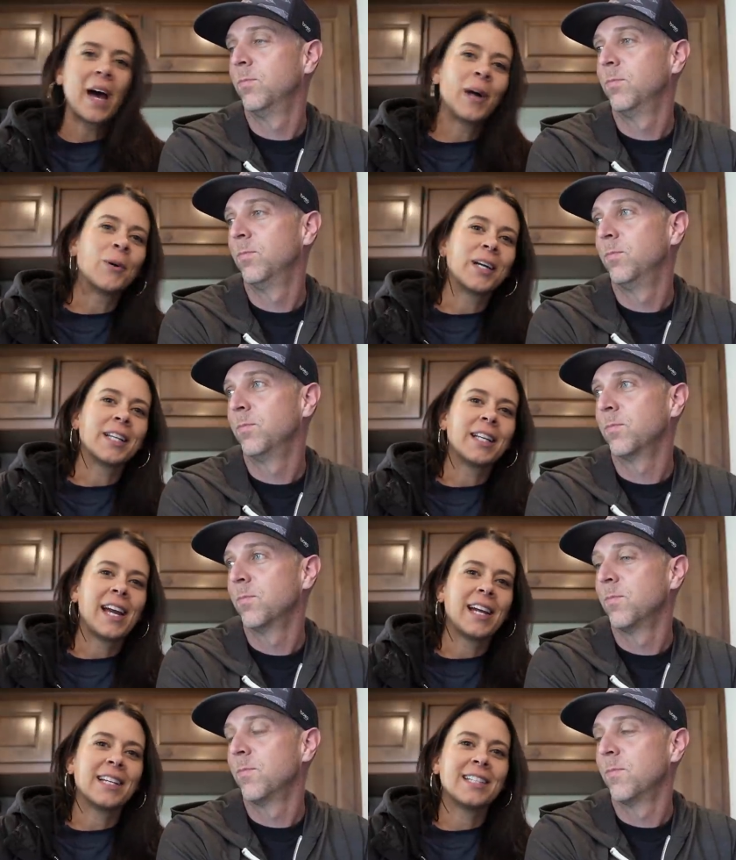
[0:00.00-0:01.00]
Speaker 1: that one?
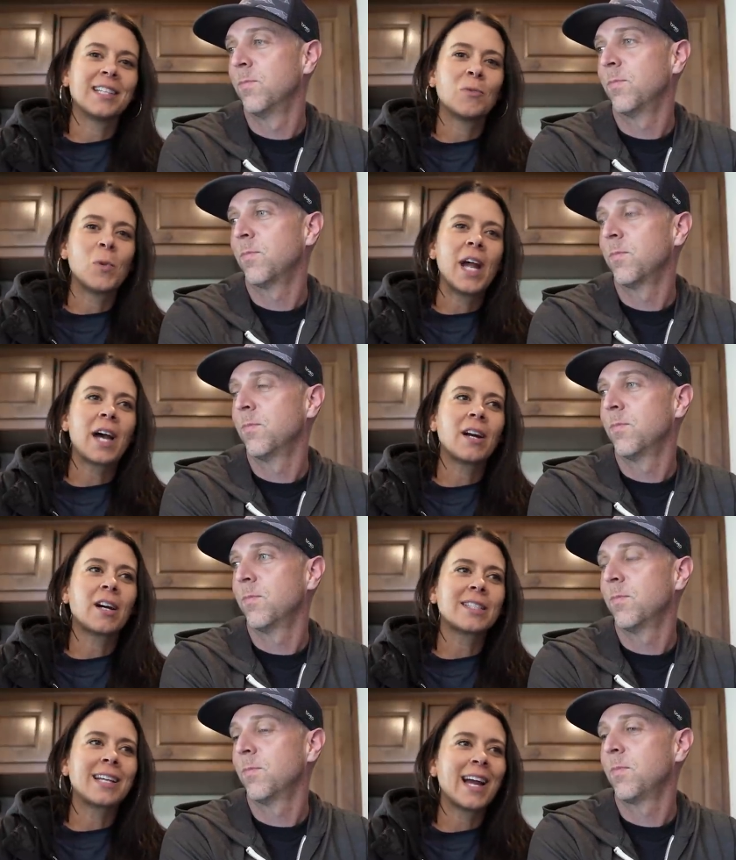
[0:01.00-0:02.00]
And we had a
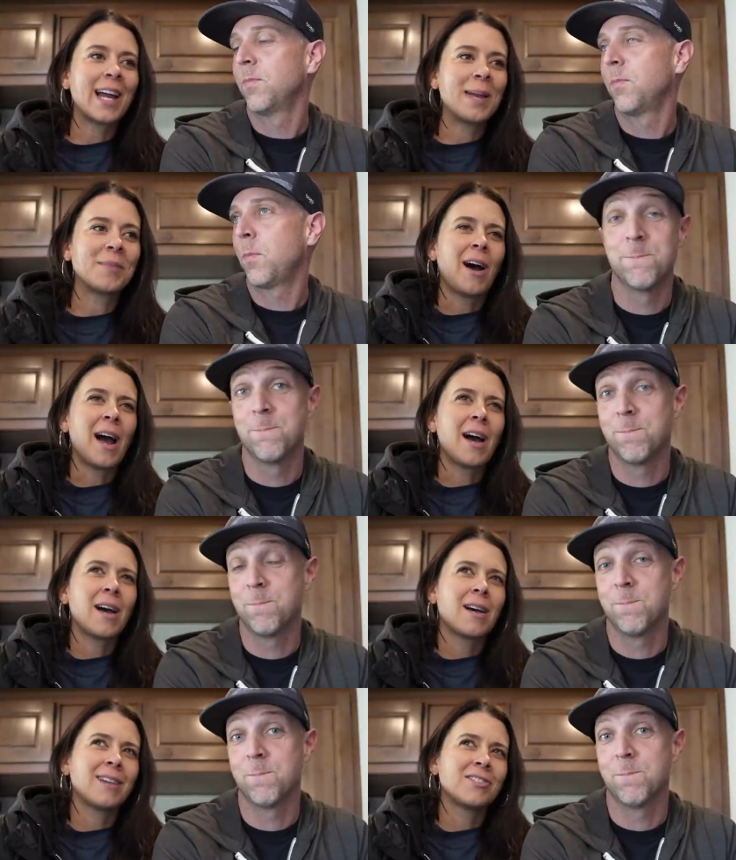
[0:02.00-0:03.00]
hard time
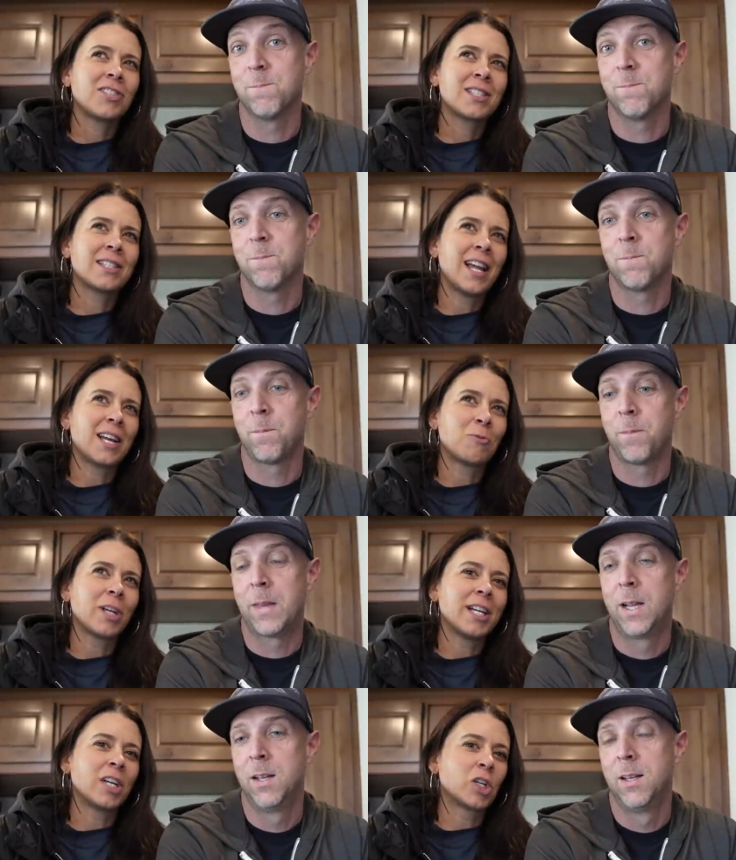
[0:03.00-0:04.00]
uh, just like
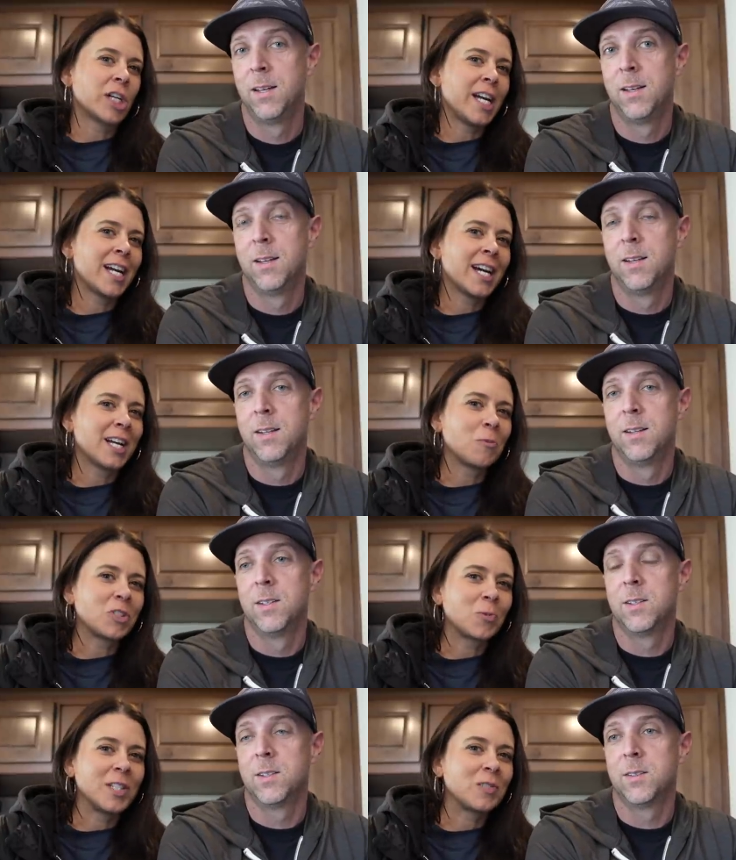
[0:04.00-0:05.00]
really agreeing on
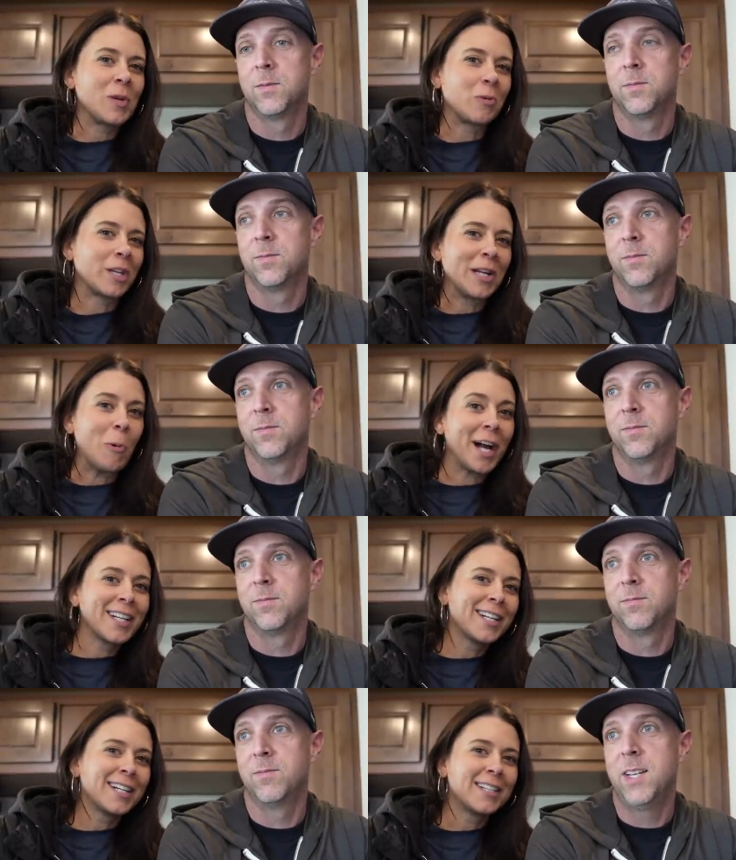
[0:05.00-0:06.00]
which ones we really
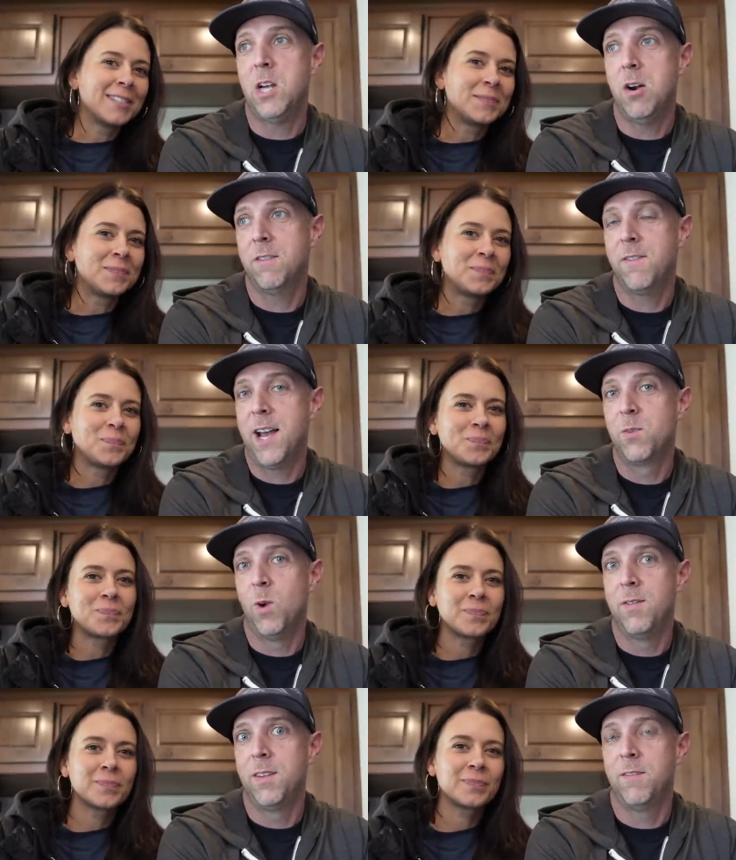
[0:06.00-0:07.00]
wanted.
Speaker 2: It's hard to
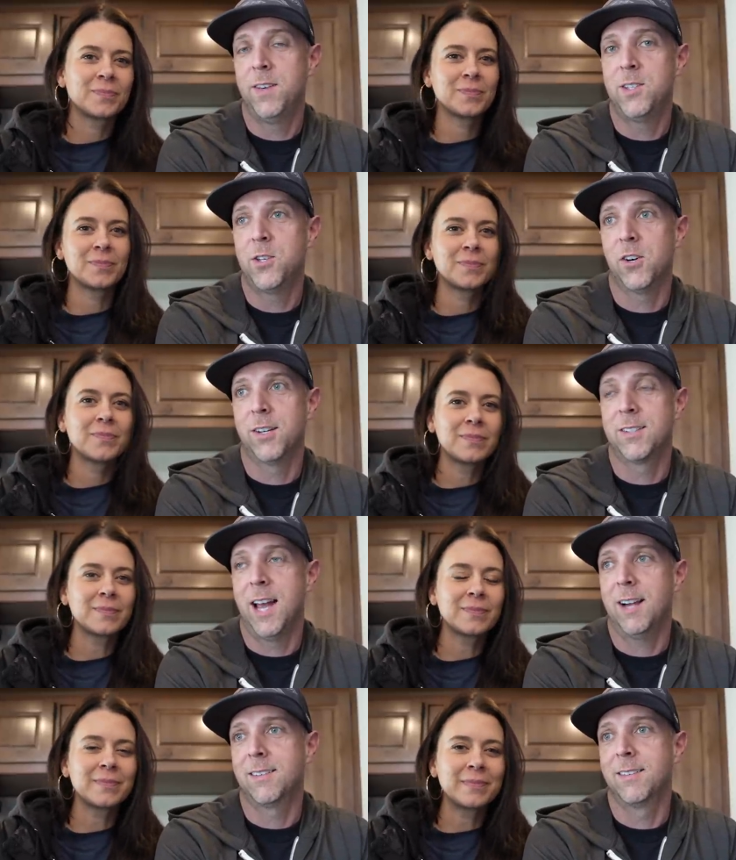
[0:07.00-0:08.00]
find one that fits your
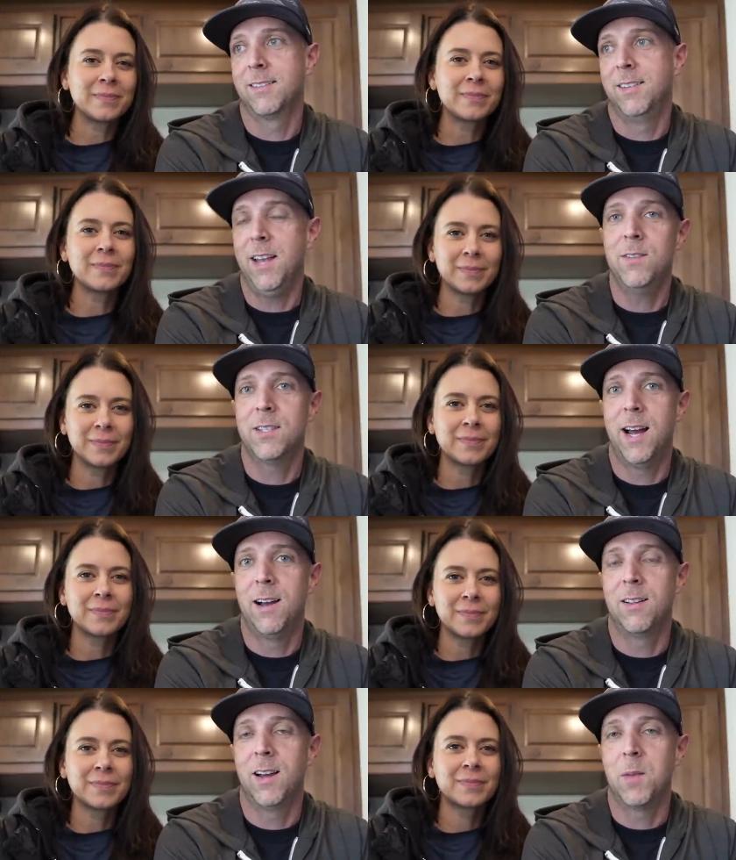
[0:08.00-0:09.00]
exact
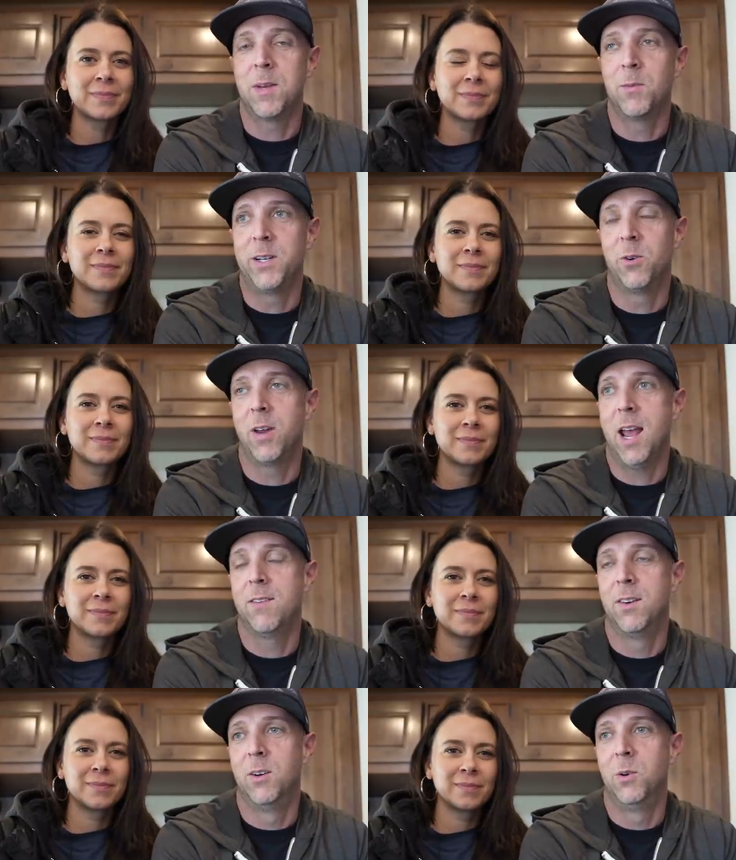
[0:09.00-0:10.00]
lifestyle. I mean, we don't
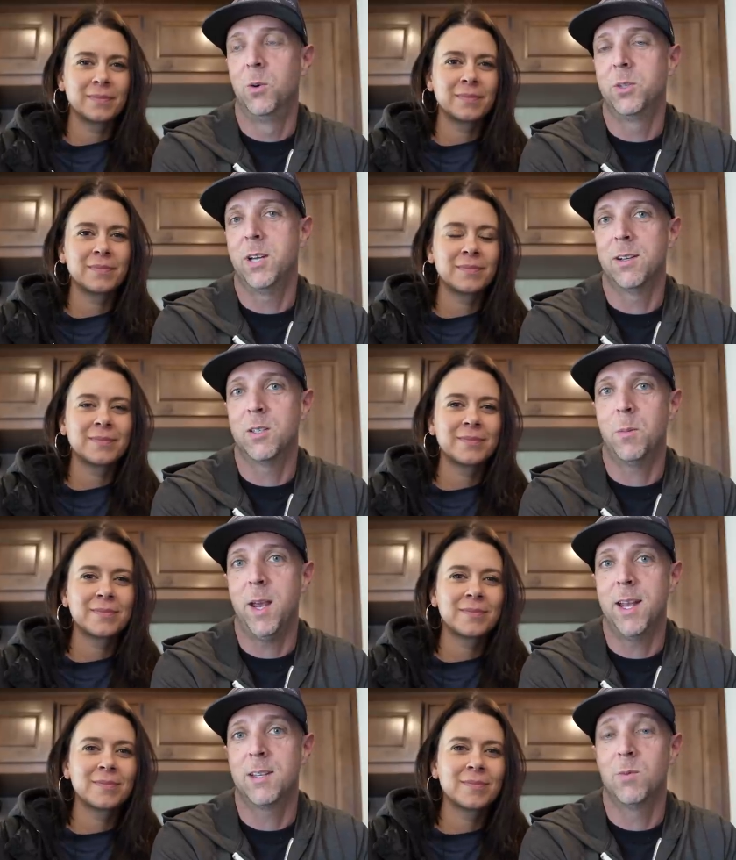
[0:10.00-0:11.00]
have a whole ton of
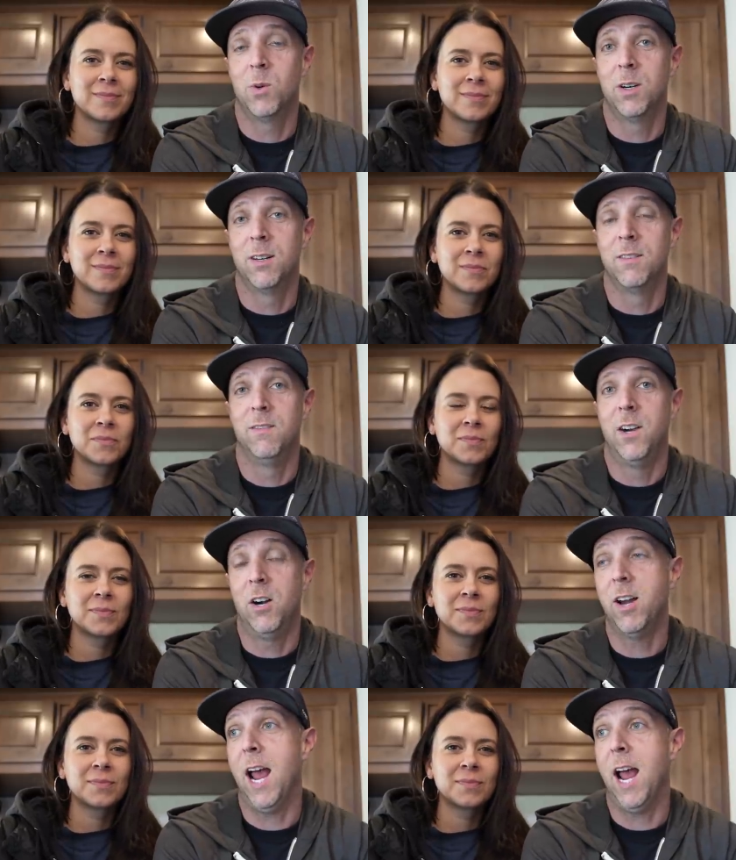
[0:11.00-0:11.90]
space. We're very